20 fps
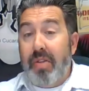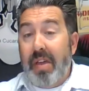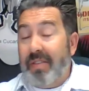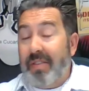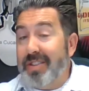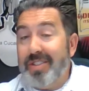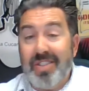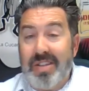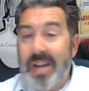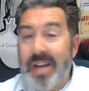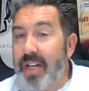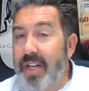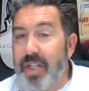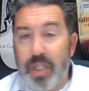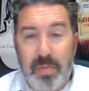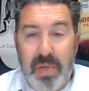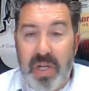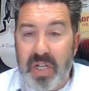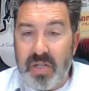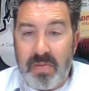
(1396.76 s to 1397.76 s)
thing, this is not
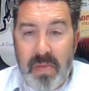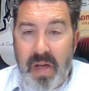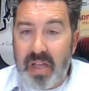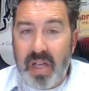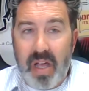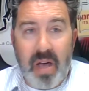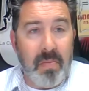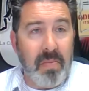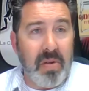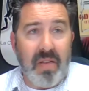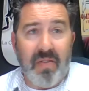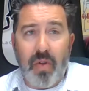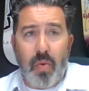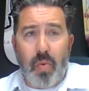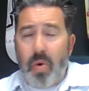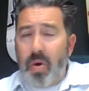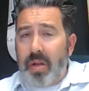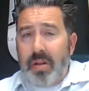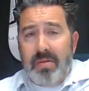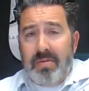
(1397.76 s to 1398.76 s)
just pitching my company. If you're
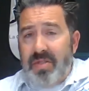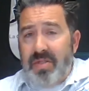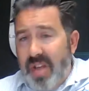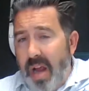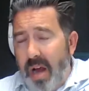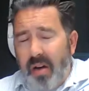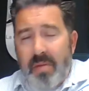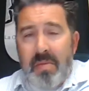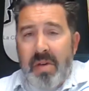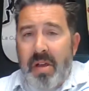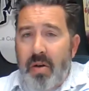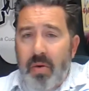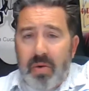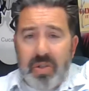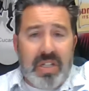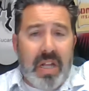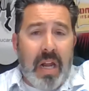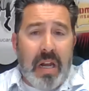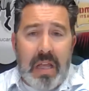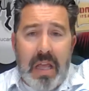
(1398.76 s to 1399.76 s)
working in Sacramento or
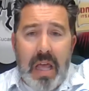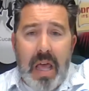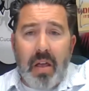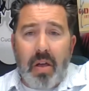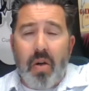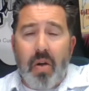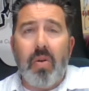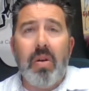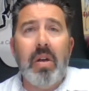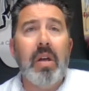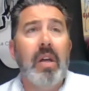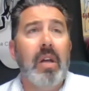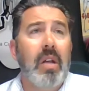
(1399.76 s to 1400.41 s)
San Diego,